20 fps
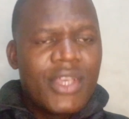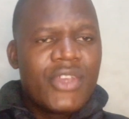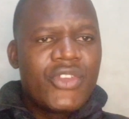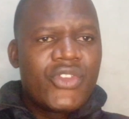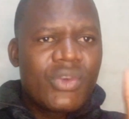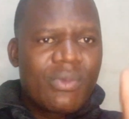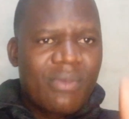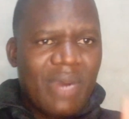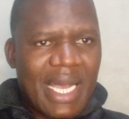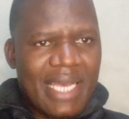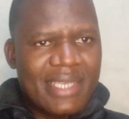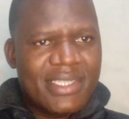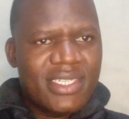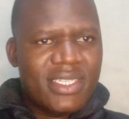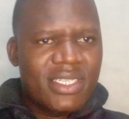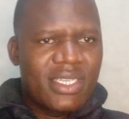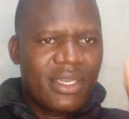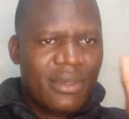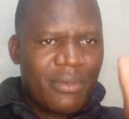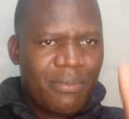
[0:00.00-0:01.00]
you
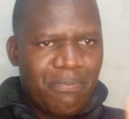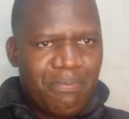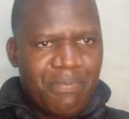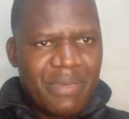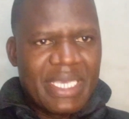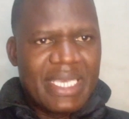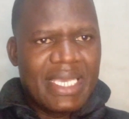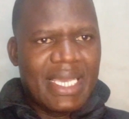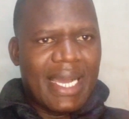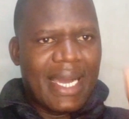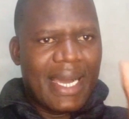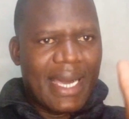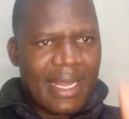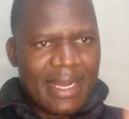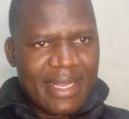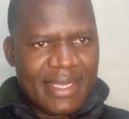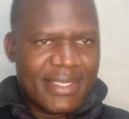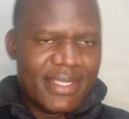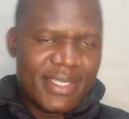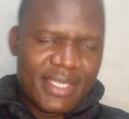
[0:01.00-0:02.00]
must be
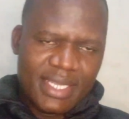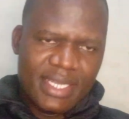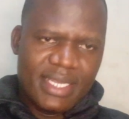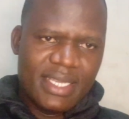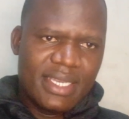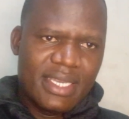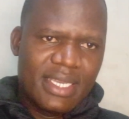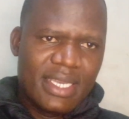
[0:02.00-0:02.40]
arrested.